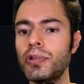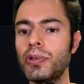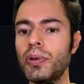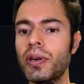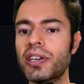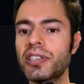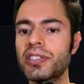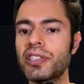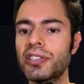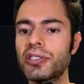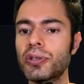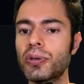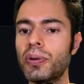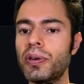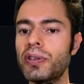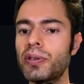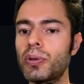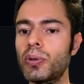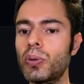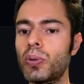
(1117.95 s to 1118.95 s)
You are just
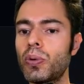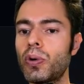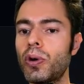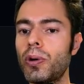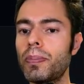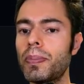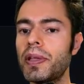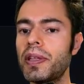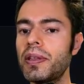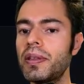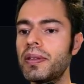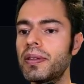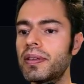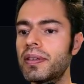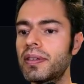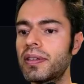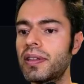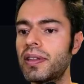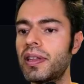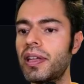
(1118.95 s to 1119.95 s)
going to copy
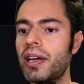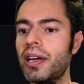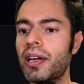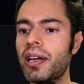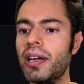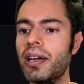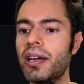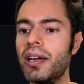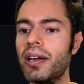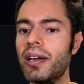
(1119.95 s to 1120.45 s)
the